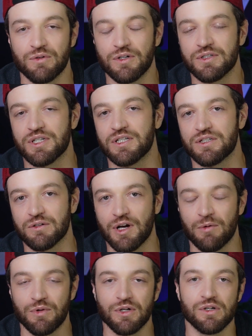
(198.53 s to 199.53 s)
Reels,
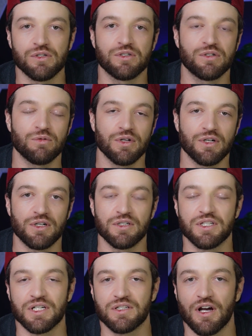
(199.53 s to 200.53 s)
Instagram Reels, Twitter,
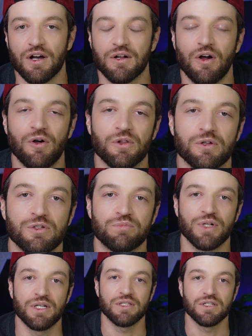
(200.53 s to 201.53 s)
TikTok, all those
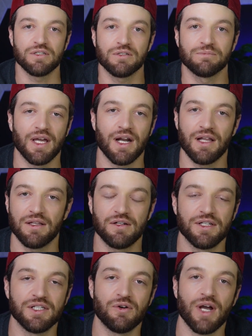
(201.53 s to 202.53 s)
places. And I
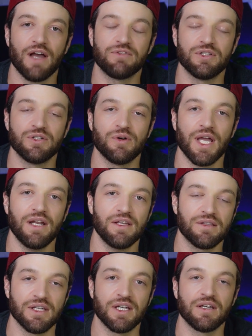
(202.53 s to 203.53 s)
literally don't have to do
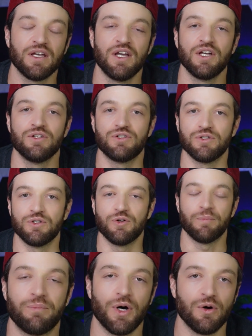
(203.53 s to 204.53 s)
anything
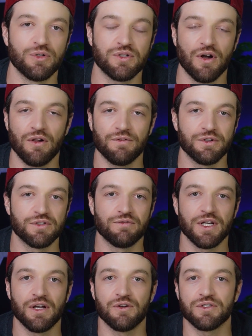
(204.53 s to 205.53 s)
to post all of those
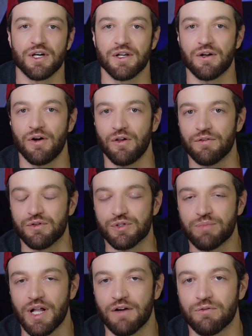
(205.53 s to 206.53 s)
videos on all of those
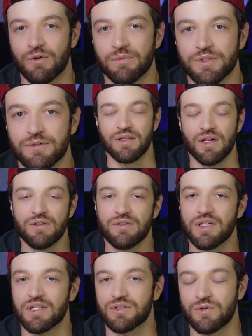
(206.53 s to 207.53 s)
platforms. The other
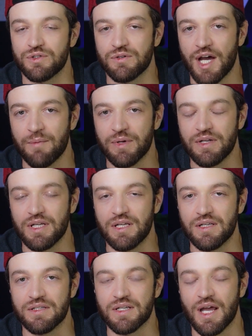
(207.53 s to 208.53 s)
thing that's going to happen happen
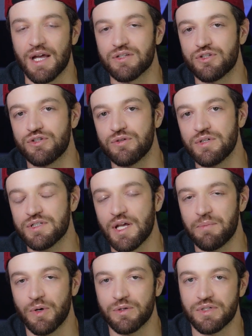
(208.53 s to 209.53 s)
is as soon as
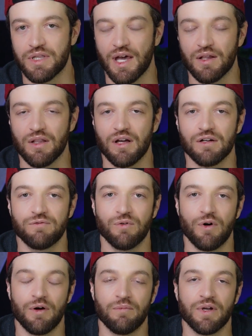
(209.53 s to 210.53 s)
I post that long
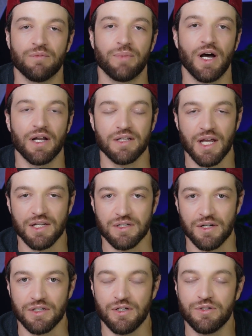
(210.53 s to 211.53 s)
form
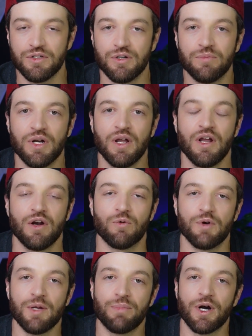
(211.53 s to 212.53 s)
podcast on YouTube,
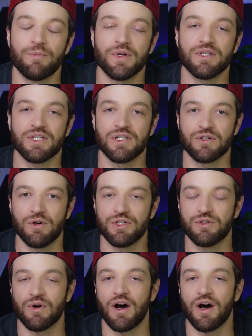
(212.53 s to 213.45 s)
Repurpose is going to